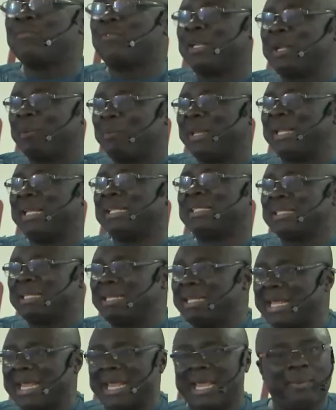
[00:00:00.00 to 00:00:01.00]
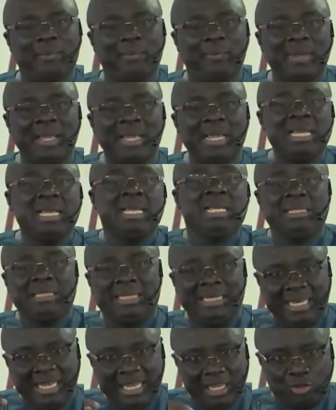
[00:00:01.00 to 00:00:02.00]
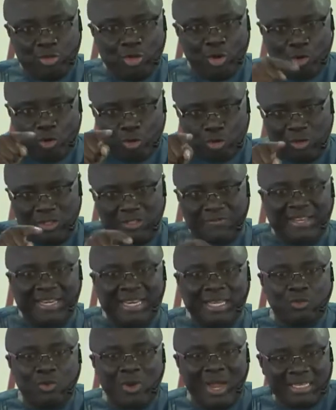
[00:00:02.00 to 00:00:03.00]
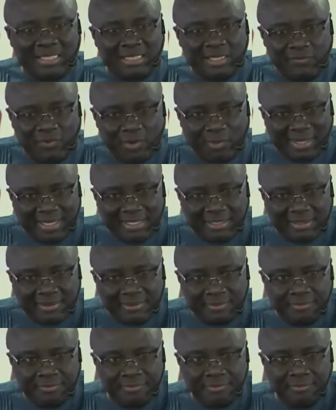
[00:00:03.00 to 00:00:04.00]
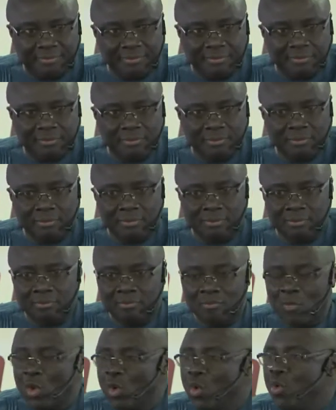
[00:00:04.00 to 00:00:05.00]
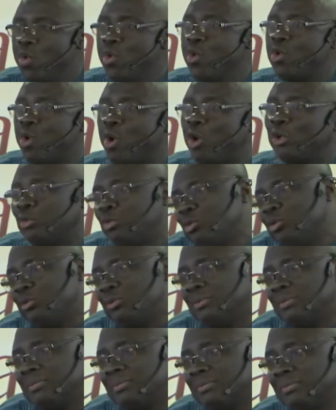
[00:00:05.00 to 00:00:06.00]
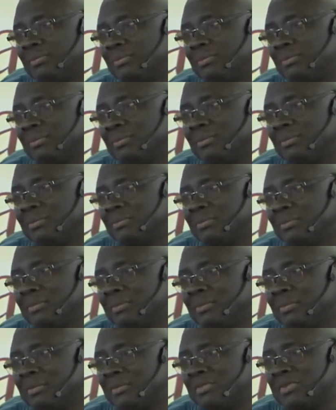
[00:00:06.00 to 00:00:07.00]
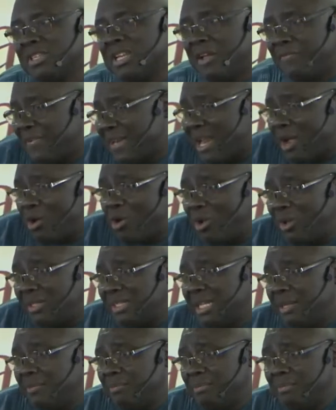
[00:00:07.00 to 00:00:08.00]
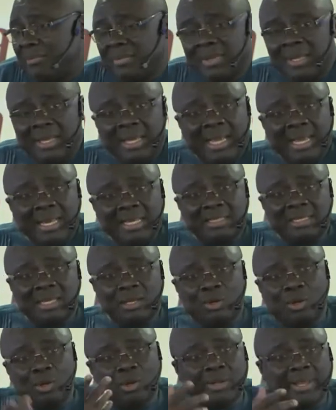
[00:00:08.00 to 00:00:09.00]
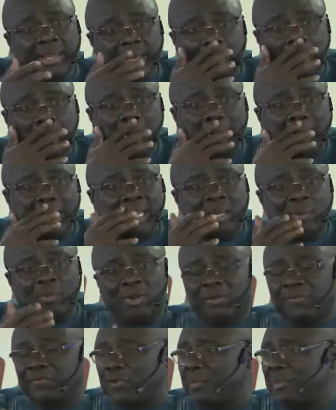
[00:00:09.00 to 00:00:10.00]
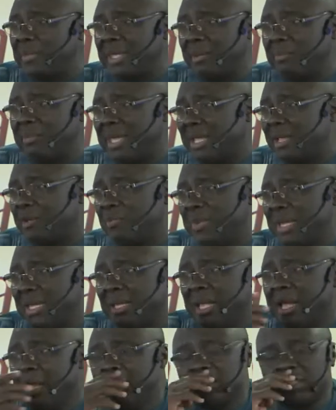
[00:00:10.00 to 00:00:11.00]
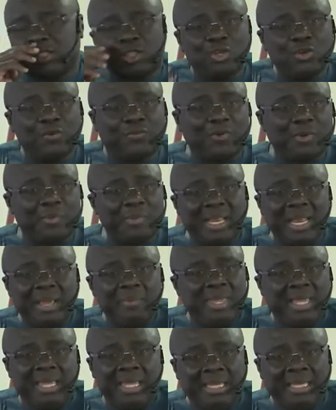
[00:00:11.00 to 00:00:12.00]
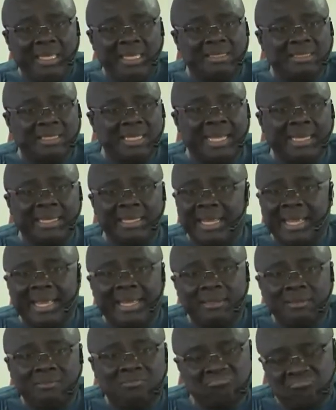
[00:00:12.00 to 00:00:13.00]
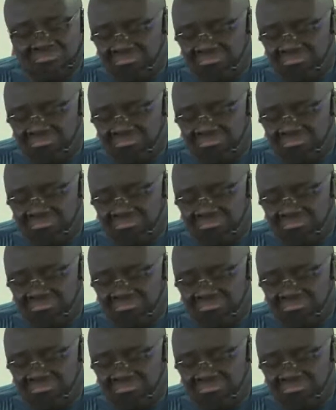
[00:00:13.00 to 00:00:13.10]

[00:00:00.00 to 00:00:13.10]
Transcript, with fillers: for the blessing came, did Esau go to his father to ask him for blessing? Who called who? The father called him. And he said, Go kill an animal for me, make me stew for me, let me eat, and then